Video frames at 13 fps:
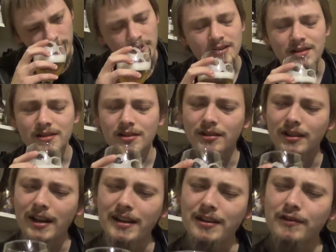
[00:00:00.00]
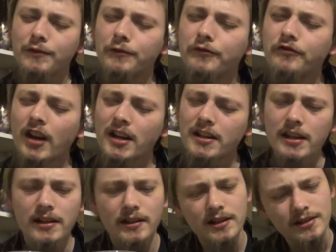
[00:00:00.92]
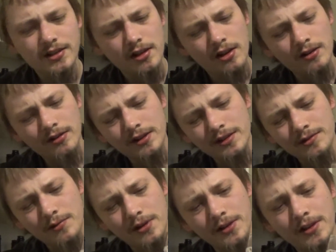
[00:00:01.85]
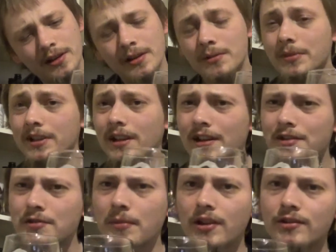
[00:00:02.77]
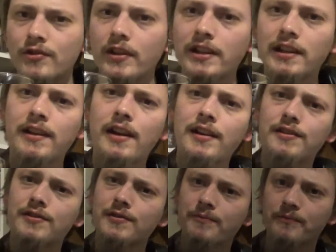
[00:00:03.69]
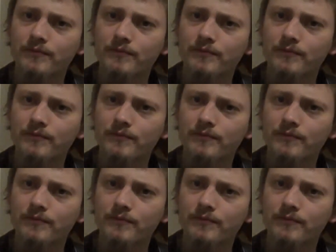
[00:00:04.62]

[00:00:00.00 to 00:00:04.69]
Slight funkiness on this one, but yeah, smells really nice.